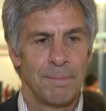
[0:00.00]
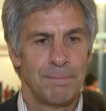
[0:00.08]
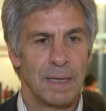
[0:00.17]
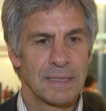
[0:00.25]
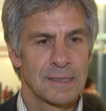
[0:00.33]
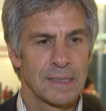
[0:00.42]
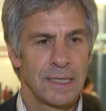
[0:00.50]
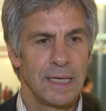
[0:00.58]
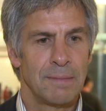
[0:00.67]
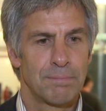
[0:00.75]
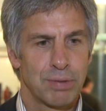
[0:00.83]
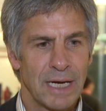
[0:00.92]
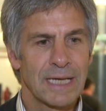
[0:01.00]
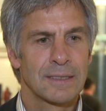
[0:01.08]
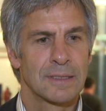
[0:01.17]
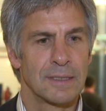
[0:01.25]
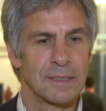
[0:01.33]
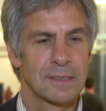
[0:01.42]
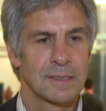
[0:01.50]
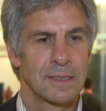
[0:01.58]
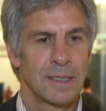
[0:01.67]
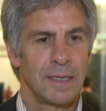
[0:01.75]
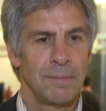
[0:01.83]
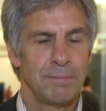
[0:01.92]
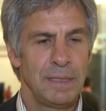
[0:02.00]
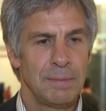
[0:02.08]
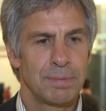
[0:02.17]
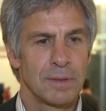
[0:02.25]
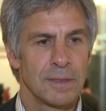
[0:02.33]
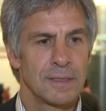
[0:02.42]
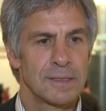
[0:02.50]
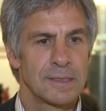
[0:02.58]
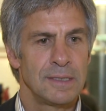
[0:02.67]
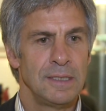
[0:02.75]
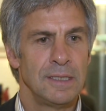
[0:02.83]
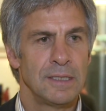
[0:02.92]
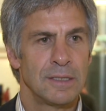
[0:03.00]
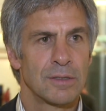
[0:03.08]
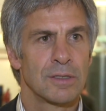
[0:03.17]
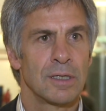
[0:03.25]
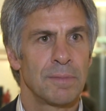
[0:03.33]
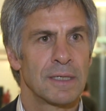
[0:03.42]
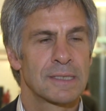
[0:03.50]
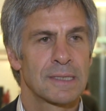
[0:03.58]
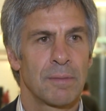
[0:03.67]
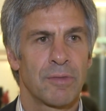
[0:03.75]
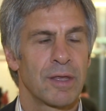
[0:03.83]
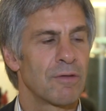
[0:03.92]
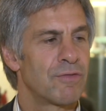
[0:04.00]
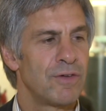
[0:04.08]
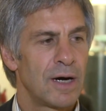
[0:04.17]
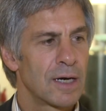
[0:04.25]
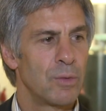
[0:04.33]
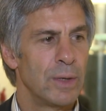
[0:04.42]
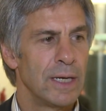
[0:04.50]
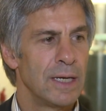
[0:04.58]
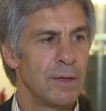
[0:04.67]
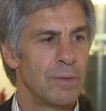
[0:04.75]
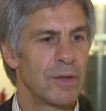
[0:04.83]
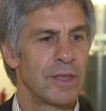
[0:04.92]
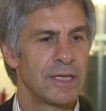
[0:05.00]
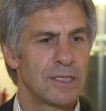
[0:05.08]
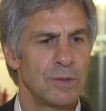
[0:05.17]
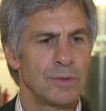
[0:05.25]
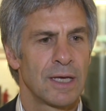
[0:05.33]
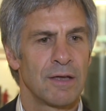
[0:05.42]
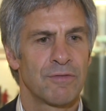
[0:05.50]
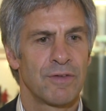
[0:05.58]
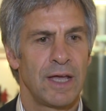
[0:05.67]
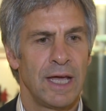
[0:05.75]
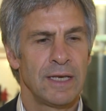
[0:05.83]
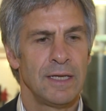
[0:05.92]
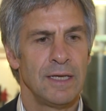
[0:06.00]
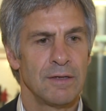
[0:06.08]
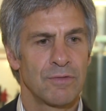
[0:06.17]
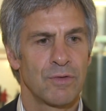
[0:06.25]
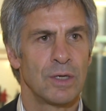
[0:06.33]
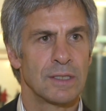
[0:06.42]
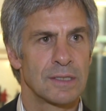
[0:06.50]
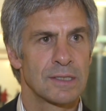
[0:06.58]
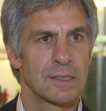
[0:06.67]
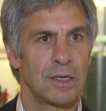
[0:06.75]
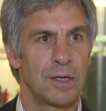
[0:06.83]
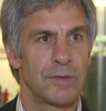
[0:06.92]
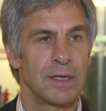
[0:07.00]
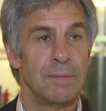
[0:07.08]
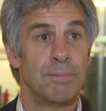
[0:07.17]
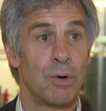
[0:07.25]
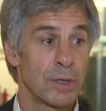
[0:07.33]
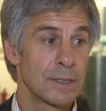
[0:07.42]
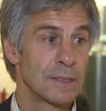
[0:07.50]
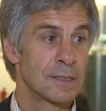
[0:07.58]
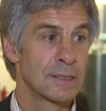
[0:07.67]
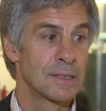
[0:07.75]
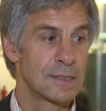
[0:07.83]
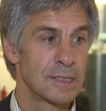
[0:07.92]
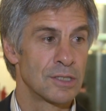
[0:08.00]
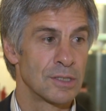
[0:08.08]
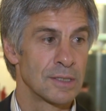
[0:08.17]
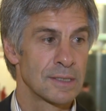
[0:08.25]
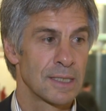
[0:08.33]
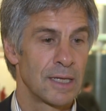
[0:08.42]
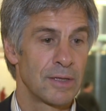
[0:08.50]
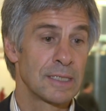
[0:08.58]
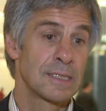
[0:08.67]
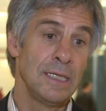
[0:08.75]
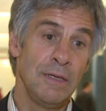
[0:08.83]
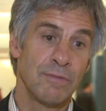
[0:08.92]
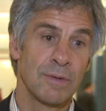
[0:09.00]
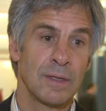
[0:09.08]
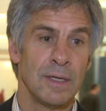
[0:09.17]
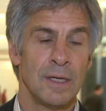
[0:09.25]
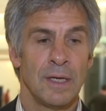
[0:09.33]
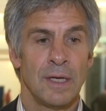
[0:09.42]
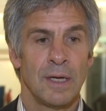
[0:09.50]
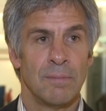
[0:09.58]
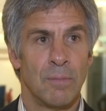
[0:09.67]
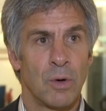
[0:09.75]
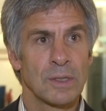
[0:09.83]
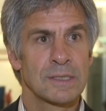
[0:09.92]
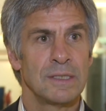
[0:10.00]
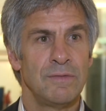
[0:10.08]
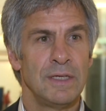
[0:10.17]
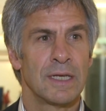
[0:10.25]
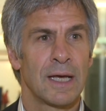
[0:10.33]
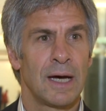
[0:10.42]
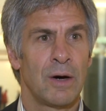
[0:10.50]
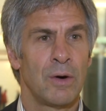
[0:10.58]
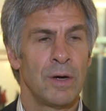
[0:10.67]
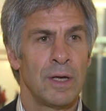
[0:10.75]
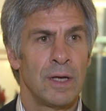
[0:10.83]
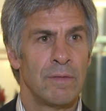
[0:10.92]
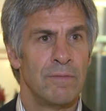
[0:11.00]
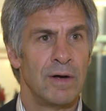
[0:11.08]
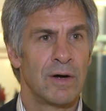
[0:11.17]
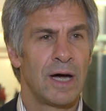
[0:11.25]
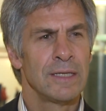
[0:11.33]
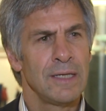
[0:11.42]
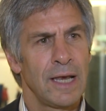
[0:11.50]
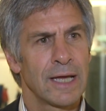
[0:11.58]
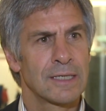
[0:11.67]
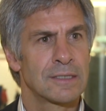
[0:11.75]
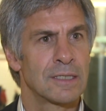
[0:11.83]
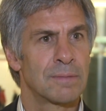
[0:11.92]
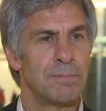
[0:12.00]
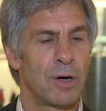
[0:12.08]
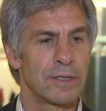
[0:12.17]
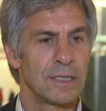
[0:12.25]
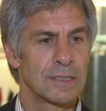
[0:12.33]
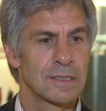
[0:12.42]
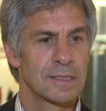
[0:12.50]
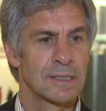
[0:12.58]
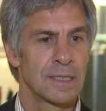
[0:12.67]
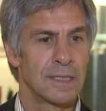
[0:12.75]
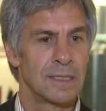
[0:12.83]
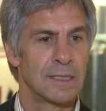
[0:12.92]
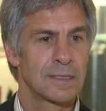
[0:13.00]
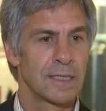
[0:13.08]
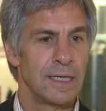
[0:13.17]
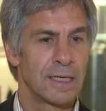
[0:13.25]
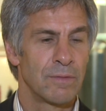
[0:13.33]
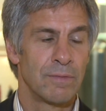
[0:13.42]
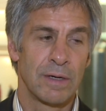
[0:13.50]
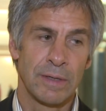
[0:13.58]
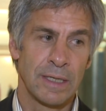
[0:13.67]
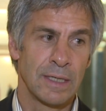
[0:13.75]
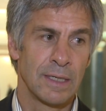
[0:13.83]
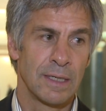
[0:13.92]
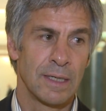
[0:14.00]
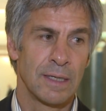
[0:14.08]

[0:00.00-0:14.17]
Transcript: But in practice, people see Europe as something far away where they don't have any influence on the important decisions. And that's even more severe now, where unelected bodies take very